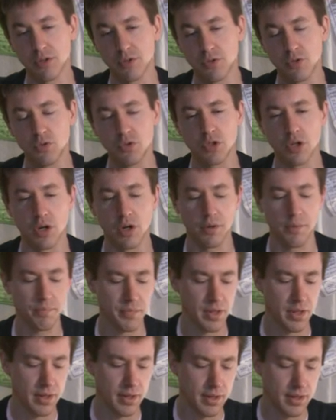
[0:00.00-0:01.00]
Souchong.
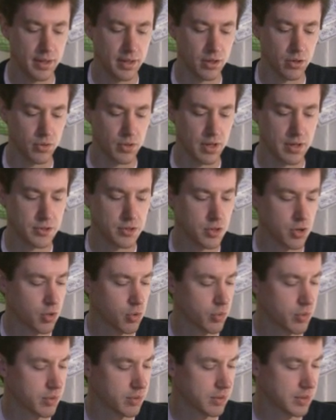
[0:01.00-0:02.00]
Okay,
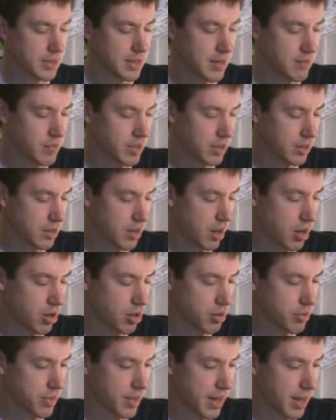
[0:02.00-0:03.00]
so giving
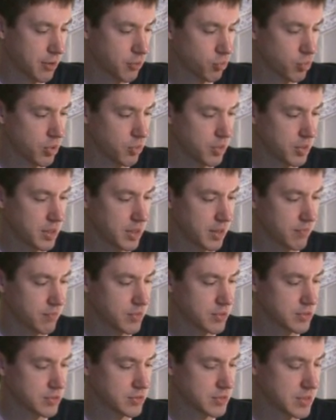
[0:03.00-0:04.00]
all that, we would give
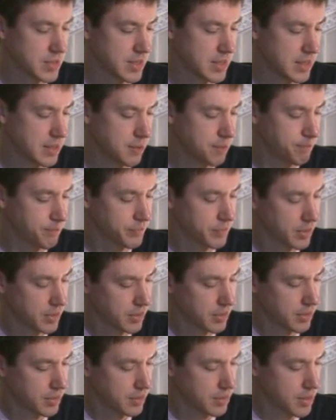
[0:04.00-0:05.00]
this tea
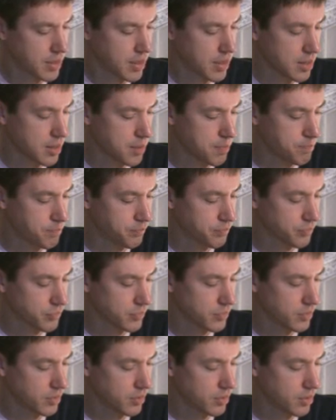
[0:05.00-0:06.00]
a
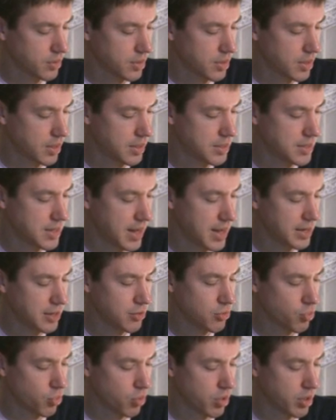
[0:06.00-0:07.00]

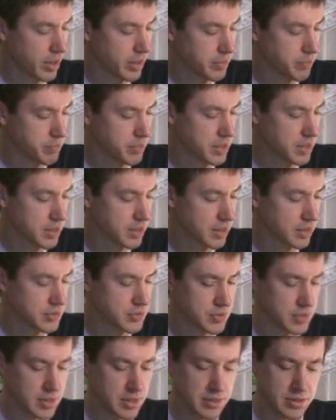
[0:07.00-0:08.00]
91
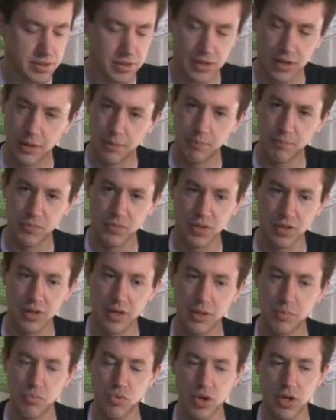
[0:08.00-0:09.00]
because
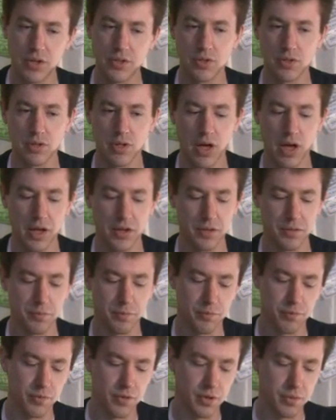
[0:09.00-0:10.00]
it brings a lot
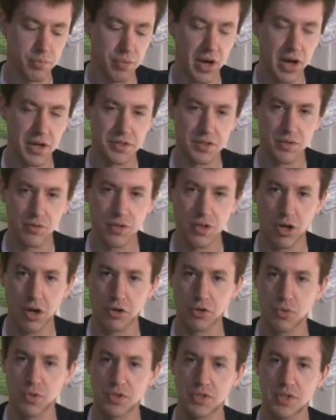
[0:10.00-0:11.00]
of positive
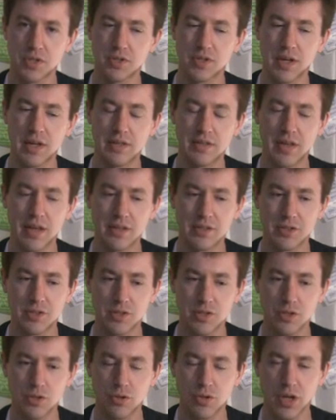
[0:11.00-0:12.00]
characteristics, and that
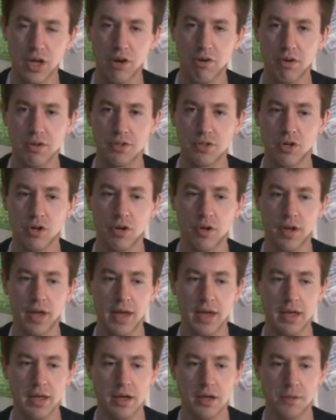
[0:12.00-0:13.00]
still carries on
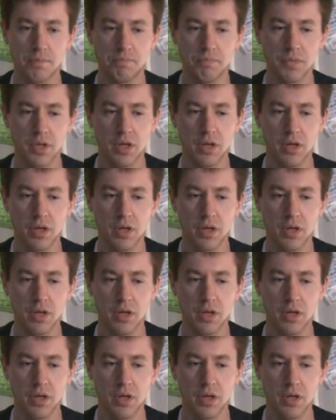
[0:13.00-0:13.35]
a